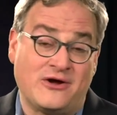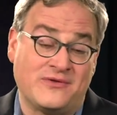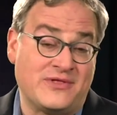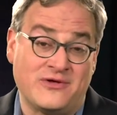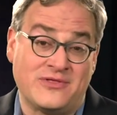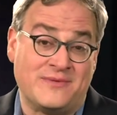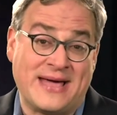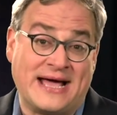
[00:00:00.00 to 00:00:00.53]

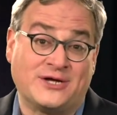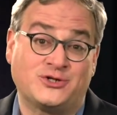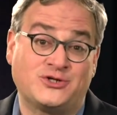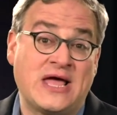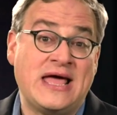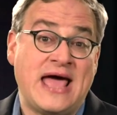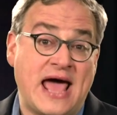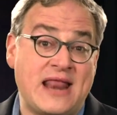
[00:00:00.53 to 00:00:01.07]
They're the best.
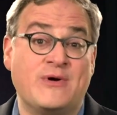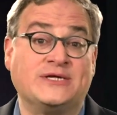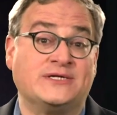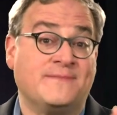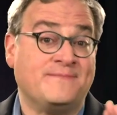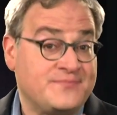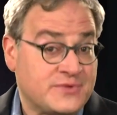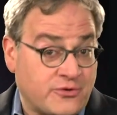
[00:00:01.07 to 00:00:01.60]
Anyways,
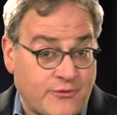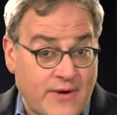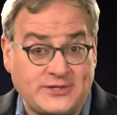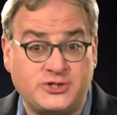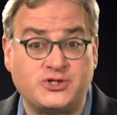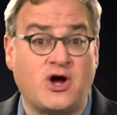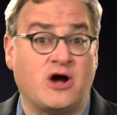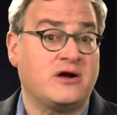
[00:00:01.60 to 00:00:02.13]
great
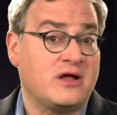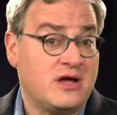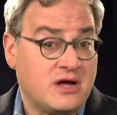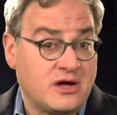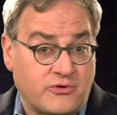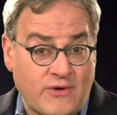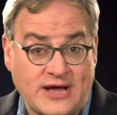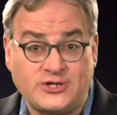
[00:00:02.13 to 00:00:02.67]
start,
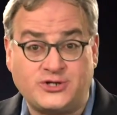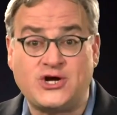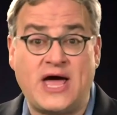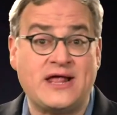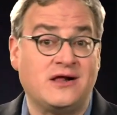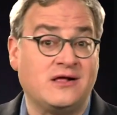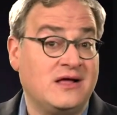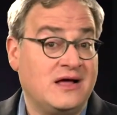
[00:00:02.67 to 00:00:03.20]
great
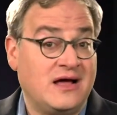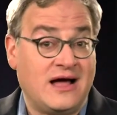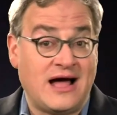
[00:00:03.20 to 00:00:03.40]
channel.